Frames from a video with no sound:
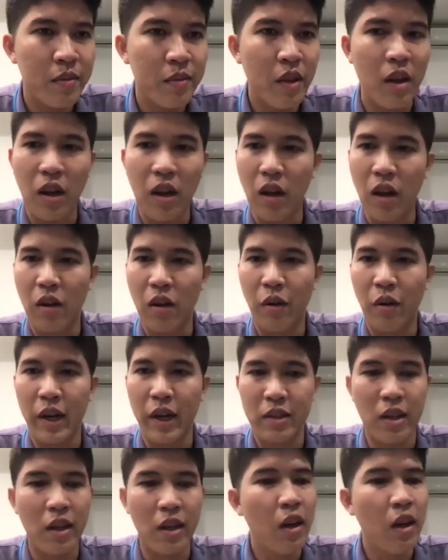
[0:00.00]
All right.
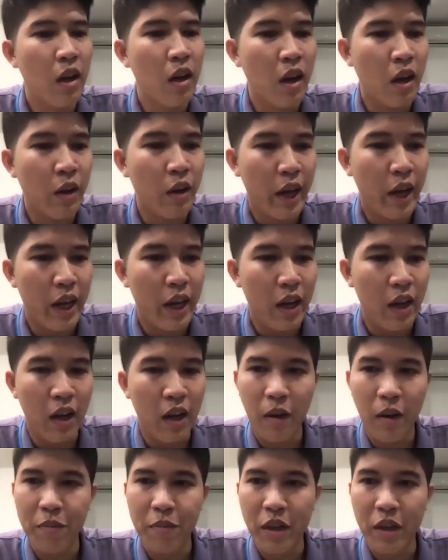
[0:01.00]
Okay.
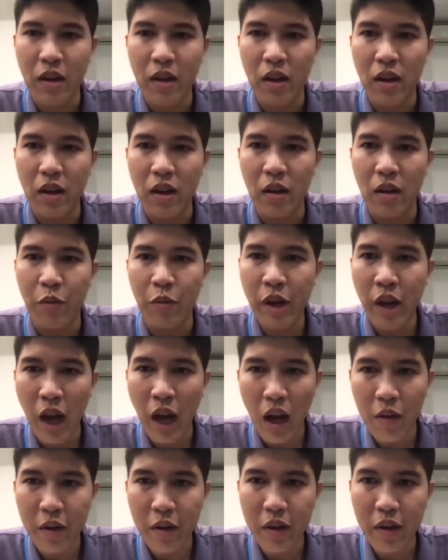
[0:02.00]
We
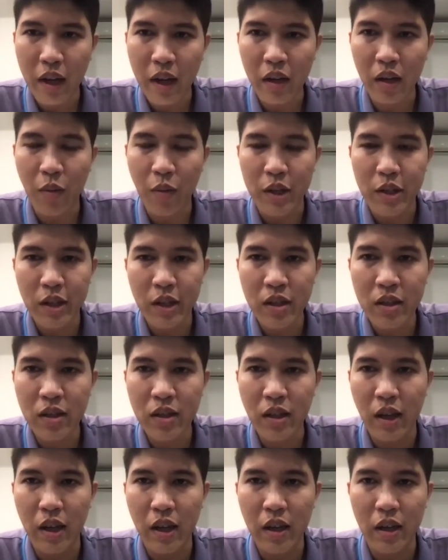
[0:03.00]
have another questions
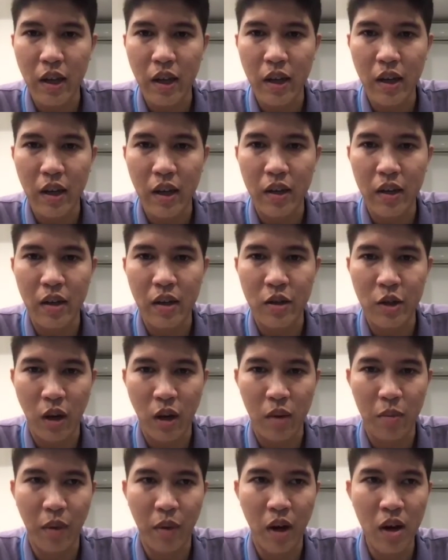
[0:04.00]
in the
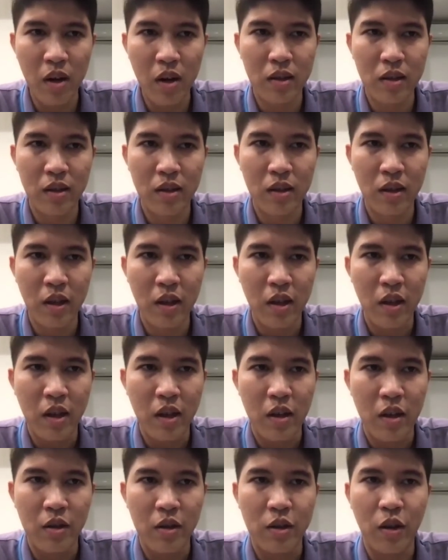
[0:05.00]
chat box.
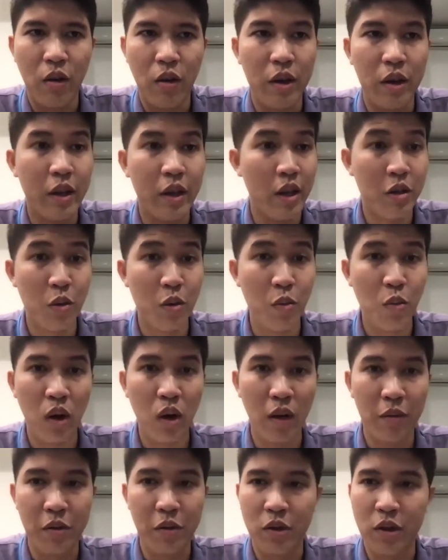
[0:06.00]
So in case you would
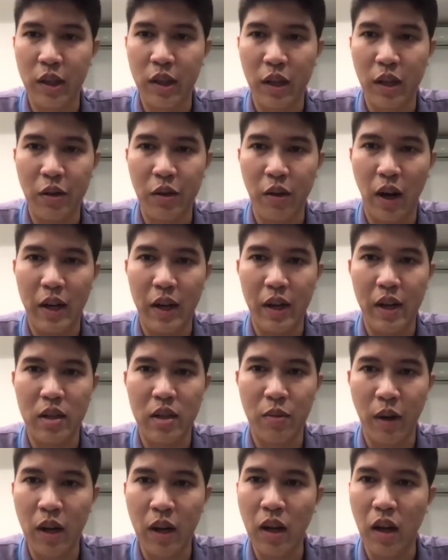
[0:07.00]
love to share your idea as
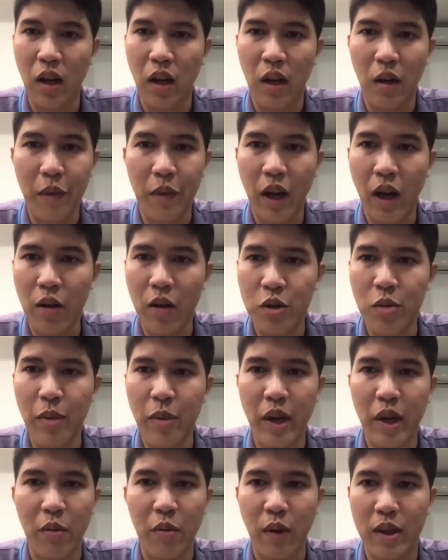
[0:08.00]
well, how to
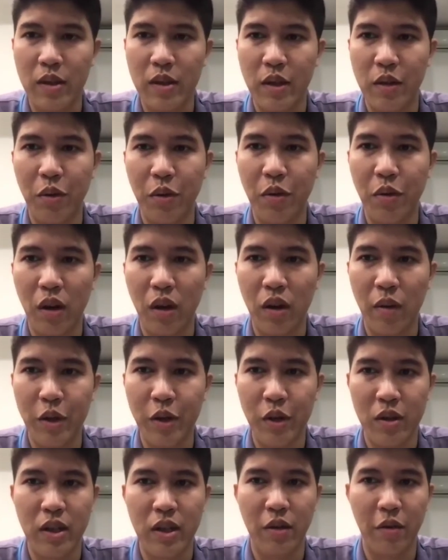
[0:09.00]
manage waste in rural
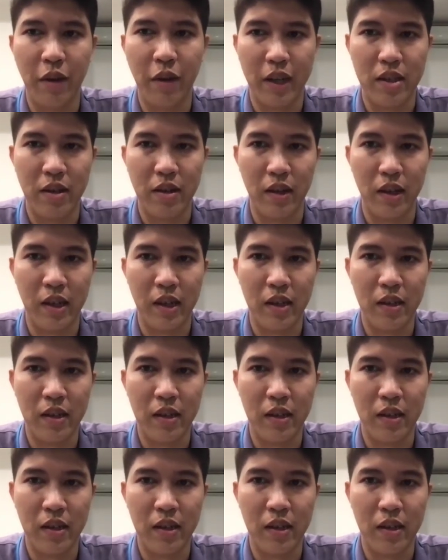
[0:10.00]
community effectively.